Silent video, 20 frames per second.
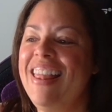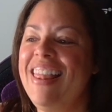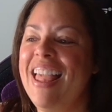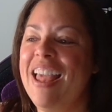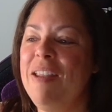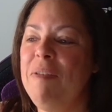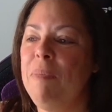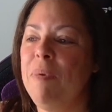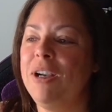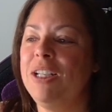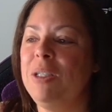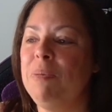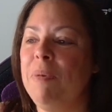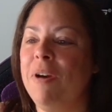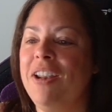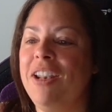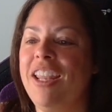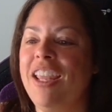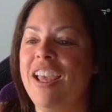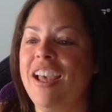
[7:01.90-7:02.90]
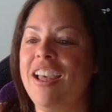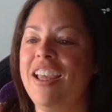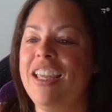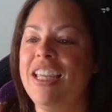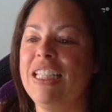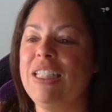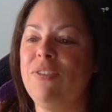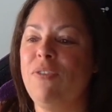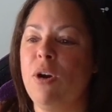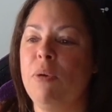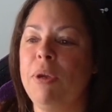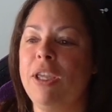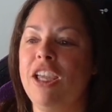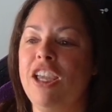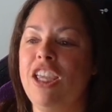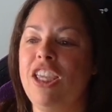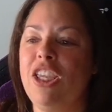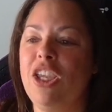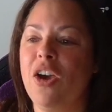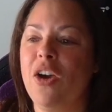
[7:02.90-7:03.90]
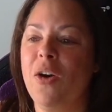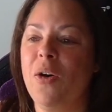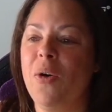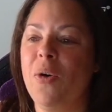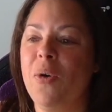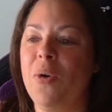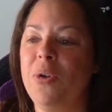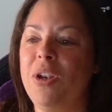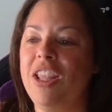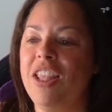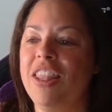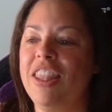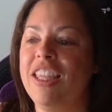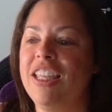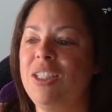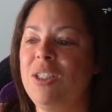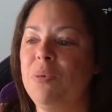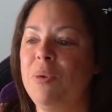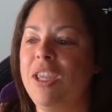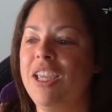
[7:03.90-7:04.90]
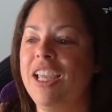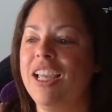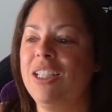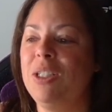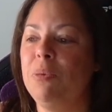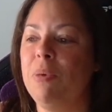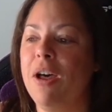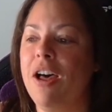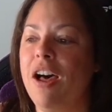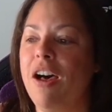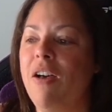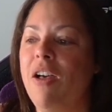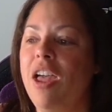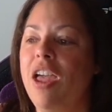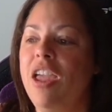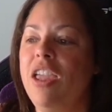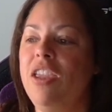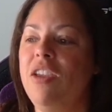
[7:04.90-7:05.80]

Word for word: then, Prospernia is forming a yod this week as well.